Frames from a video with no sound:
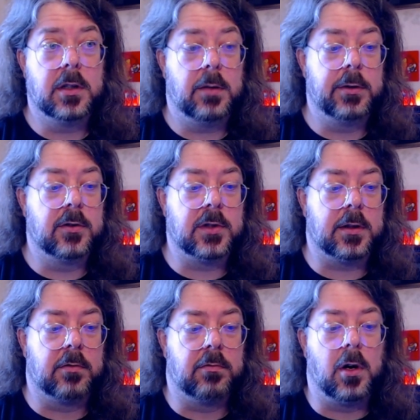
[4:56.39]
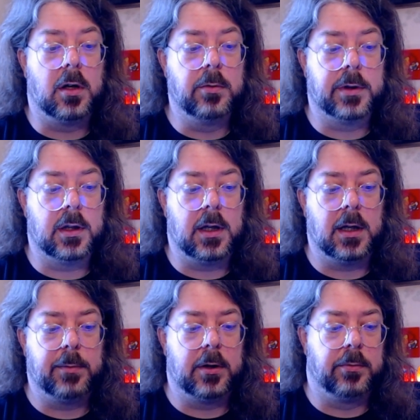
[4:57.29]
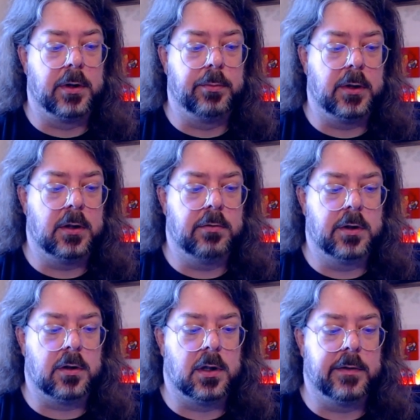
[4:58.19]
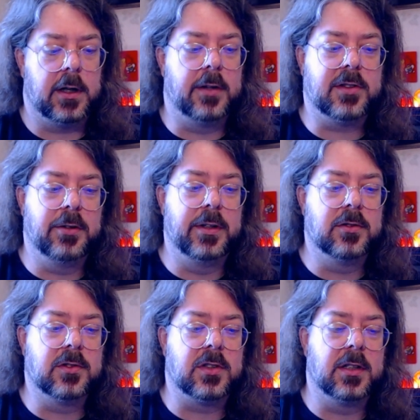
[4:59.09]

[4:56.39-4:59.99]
I mean, there's nothing wrong with the game. I don't want to be critical of it. Also, interestingly,